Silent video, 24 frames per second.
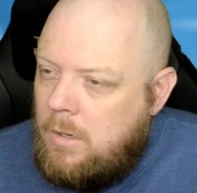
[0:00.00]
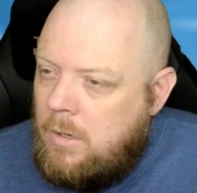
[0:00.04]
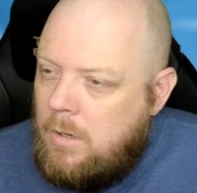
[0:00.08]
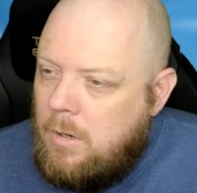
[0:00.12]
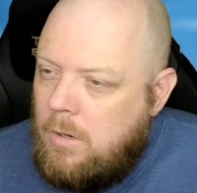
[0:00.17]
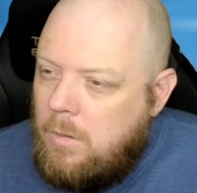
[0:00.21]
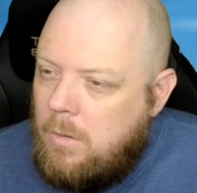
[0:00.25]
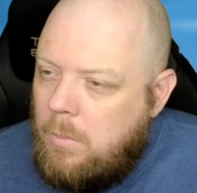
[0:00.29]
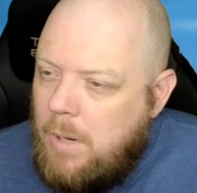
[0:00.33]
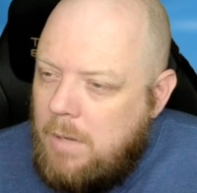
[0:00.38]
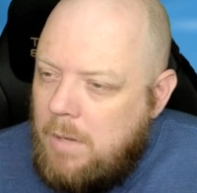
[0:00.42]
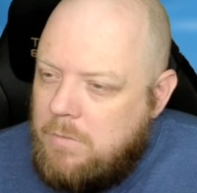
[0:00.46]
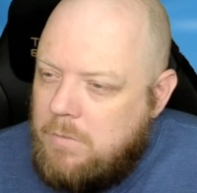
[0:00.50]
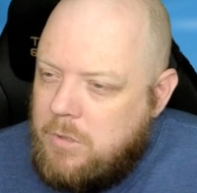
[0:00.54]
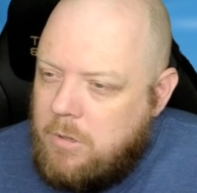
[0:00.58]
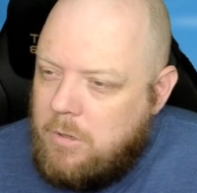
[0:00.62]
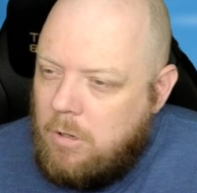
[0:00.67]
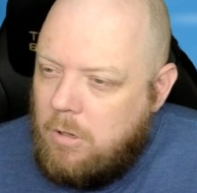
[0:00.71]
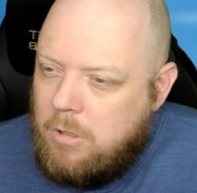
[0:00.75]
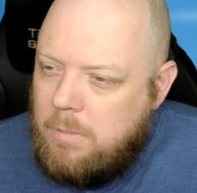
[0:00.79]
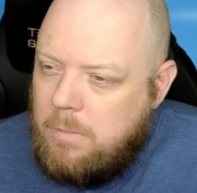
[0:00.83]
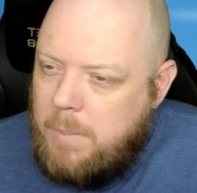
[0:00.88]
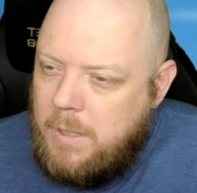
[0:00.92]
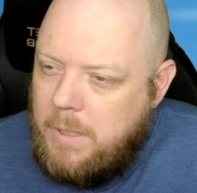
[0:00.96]
"We have slug
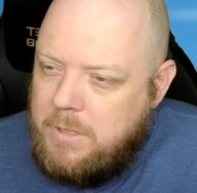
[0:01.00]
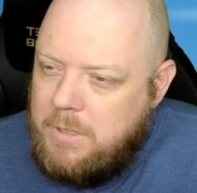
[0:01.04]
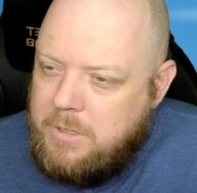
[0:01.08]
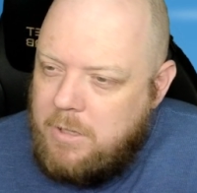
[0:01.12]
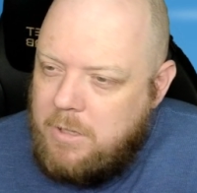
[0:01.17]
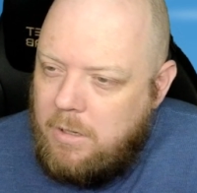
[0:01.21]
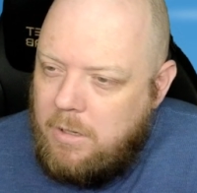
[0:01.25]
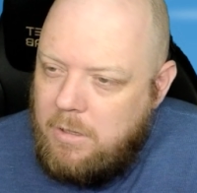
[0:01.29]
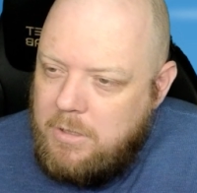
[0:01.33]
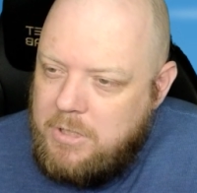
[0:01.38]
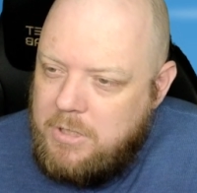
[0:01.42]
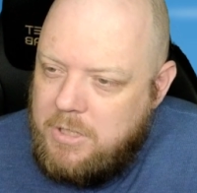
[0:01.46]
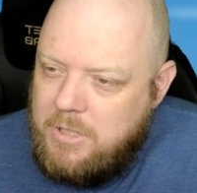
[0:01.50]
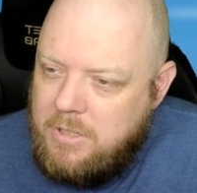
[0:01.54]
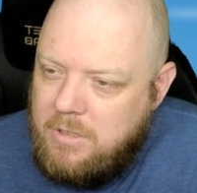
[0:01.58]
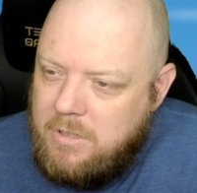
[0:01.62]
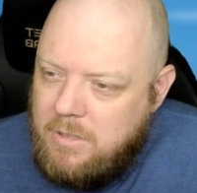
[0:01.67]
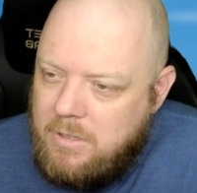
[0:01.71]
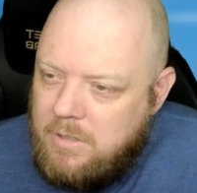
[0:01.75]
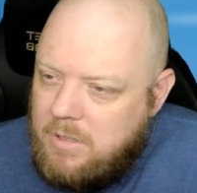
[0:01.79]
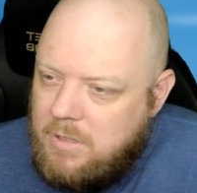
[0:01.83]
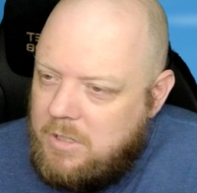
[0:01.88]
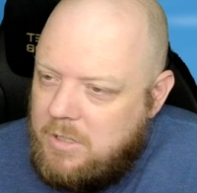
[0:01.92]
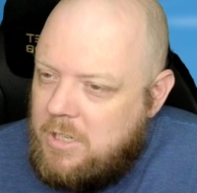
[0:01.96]
pistols,"
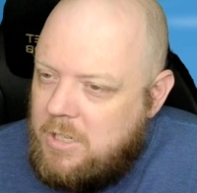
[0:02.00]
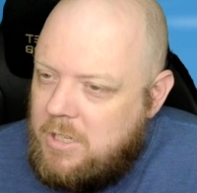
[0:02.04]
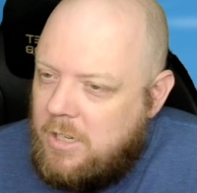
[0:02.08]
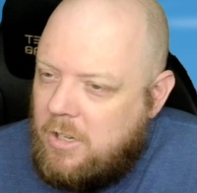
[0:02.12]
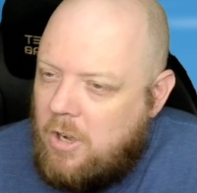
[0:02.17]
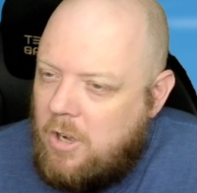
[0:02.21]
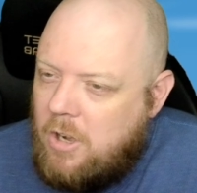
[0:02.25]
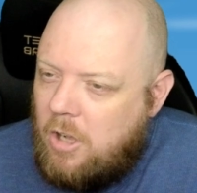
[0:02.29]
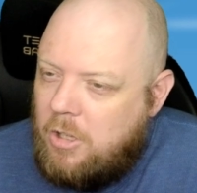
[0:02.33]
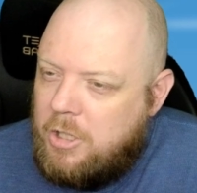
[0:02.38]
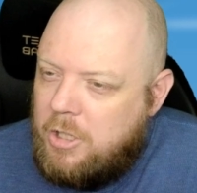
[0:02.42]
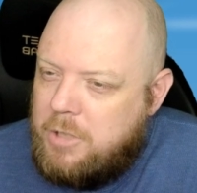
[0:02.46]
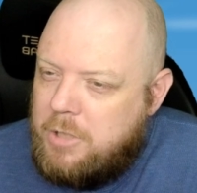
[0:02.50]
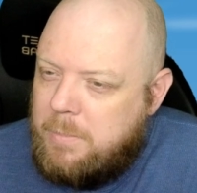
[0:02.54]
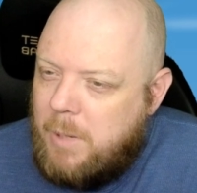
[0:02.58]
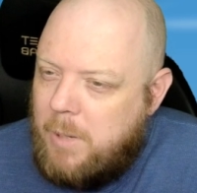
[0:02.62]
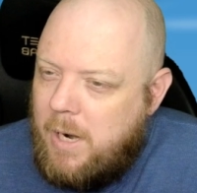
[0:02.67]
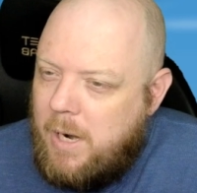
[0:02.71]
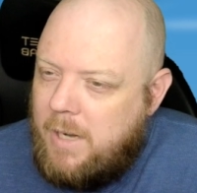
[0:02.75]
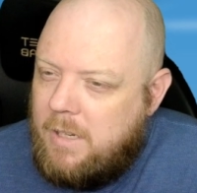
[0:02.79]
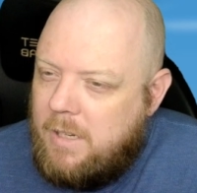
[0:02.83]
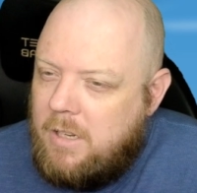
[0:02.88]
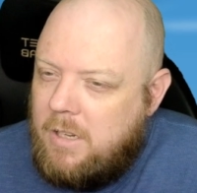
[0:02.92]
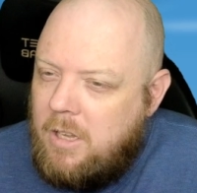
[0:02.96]
said Collis
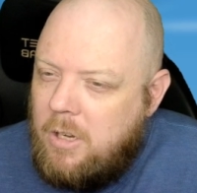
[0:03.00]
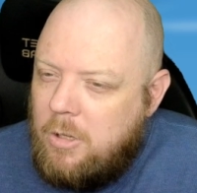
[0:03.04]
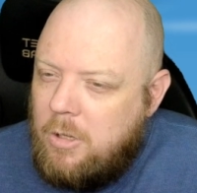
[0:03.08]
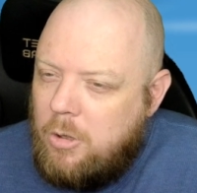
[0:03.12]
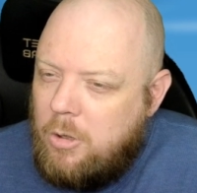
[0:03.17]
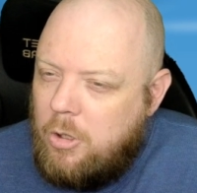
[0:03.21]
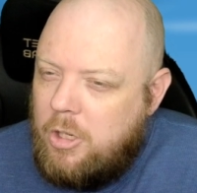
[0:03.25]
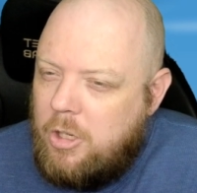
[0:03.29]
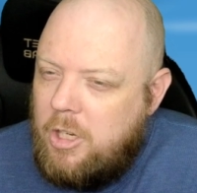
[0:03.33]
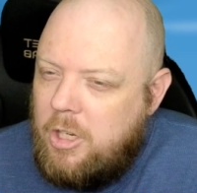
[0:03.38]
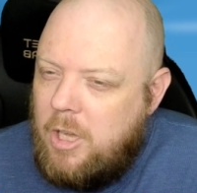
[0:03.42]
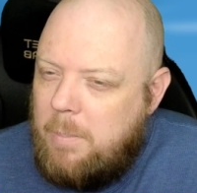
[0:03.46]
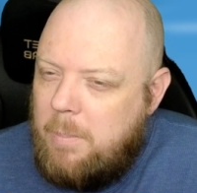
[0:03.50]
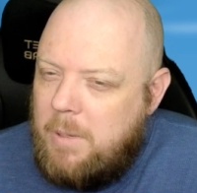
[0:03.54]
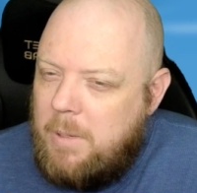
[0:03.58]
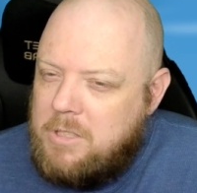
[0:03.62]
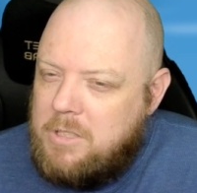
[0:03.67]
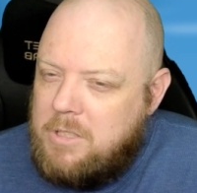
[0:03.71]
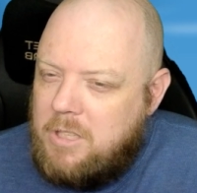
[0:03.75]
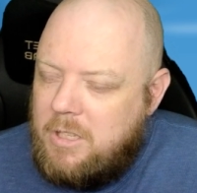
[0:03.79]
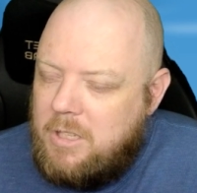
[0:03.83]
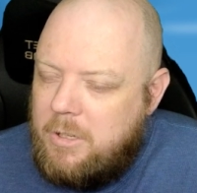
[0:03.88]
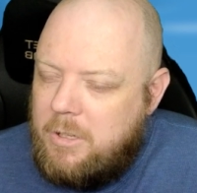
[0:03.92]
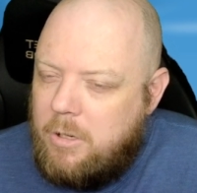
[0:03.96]
Brank, looking up at his
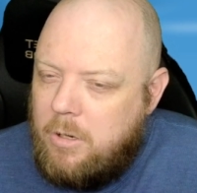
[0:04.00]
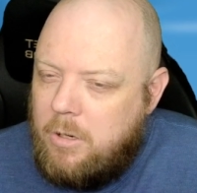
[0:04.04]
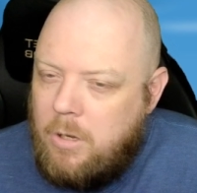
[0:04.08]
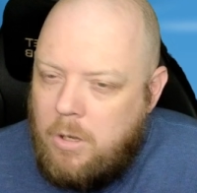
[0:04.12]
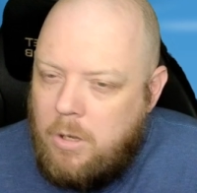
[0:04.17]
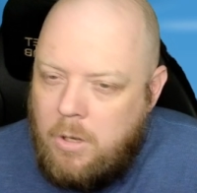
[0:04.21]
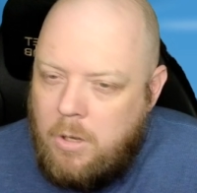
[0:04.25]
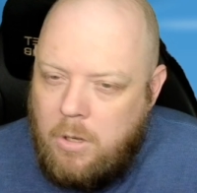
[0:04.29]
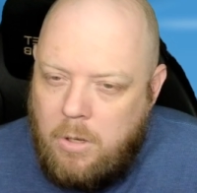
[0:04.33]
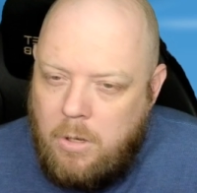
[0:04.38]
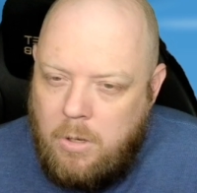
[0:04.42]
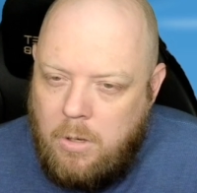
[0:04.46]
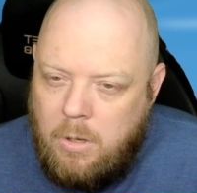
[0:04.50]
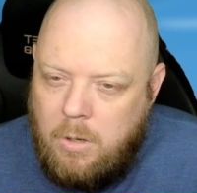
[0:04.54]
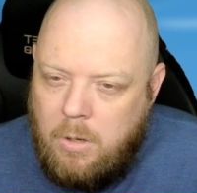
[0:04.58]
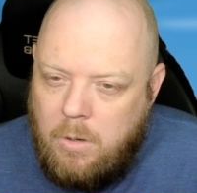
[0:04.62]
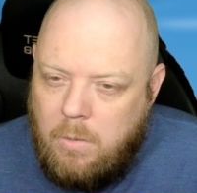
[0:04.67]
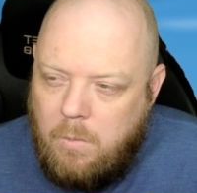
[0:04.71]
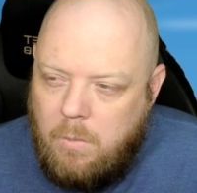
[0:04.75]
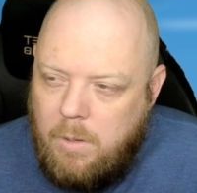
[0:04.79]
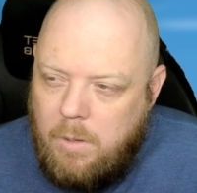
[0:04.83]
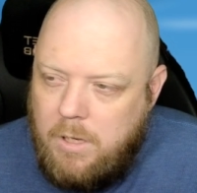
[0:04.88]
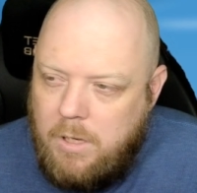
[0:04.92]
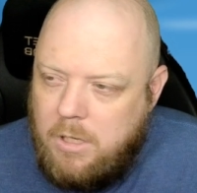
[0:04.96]
leader.
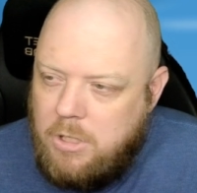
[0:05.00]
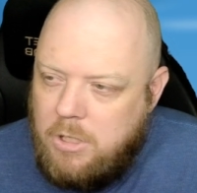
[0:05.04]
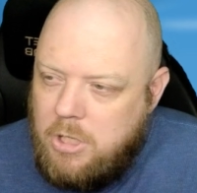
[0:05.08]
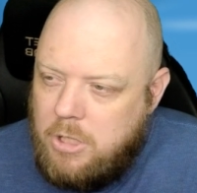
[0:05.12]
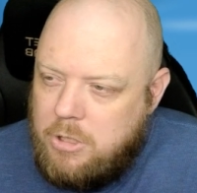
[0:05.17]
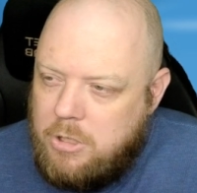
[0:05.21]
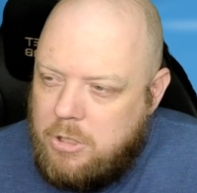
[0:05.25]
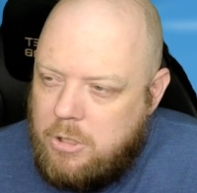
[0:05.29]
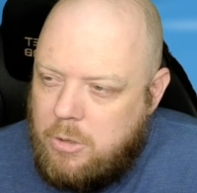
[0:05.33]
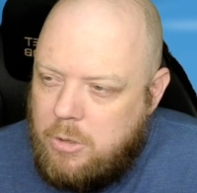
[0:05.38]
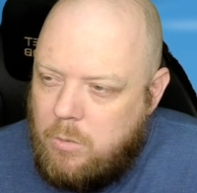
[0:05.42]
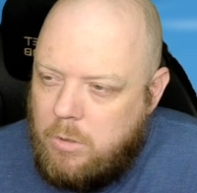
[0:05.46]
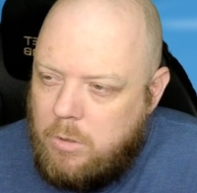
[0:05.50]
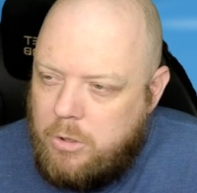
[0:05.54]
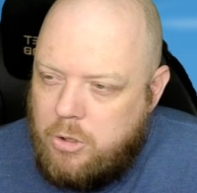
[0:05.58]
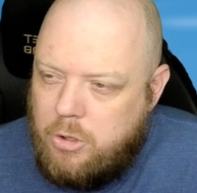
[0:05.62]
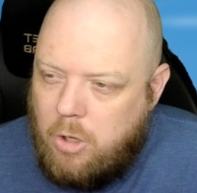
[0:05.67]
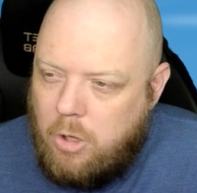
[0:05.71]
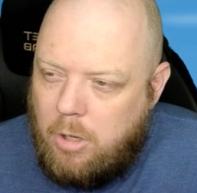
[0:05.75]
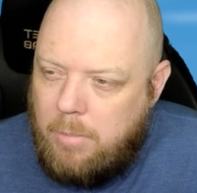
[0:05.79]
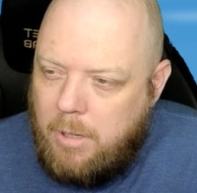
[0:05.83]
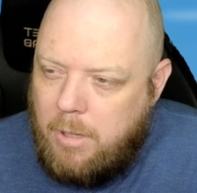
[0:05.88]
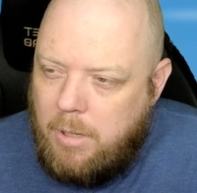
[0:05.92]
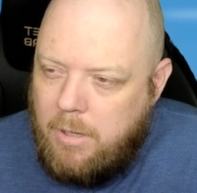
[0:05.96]
"We could just do a job
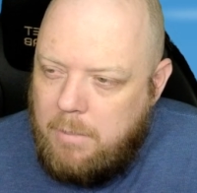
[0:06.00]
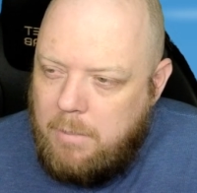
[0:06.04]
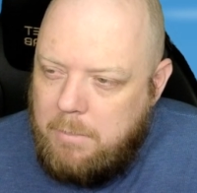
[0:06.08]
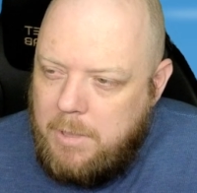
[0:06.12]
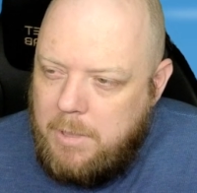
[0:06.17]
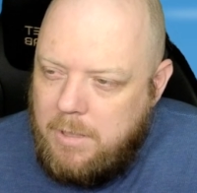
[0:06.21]
on 'em."